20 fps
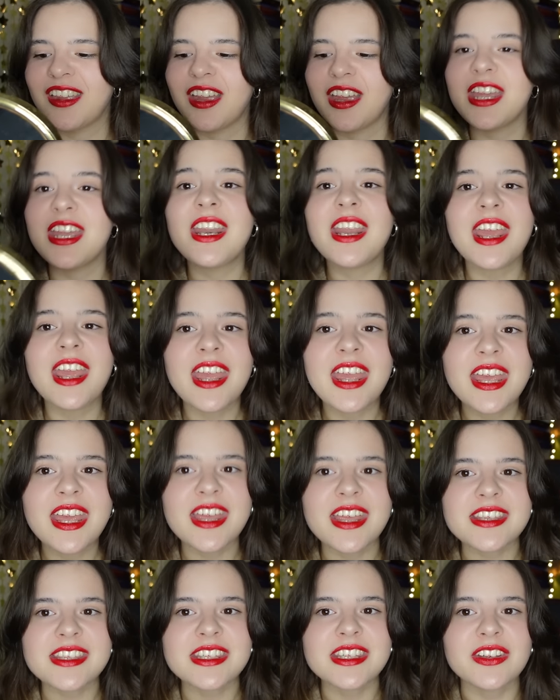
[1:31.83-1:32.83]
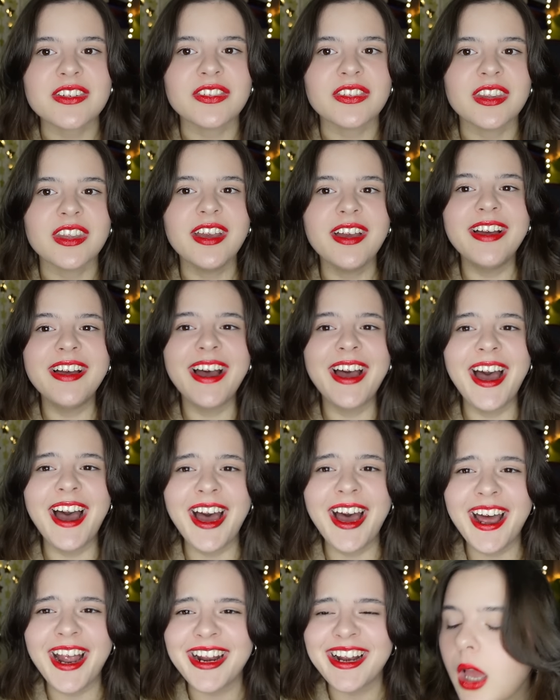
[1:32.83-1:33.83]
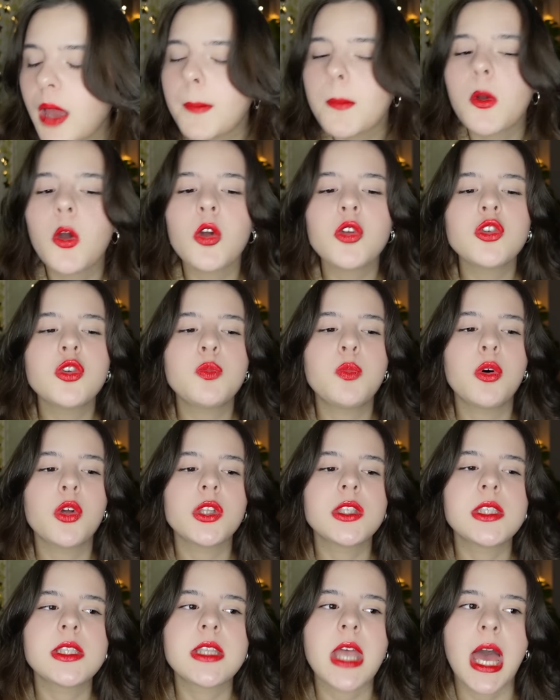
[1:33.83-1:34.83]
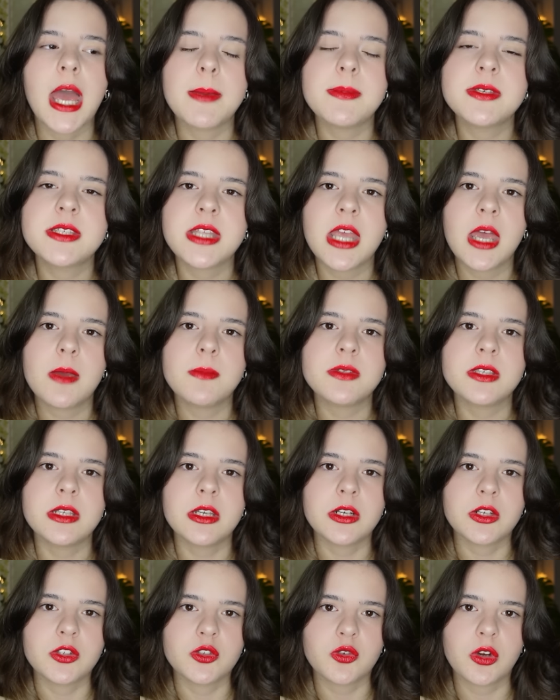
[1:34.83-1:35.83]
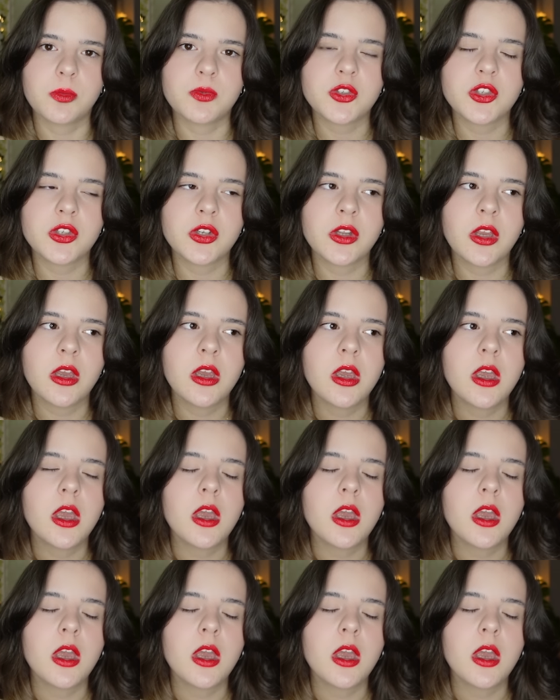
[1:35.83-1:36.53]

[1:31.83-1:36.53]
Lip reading: It is even. I'm going to put timestamps in the description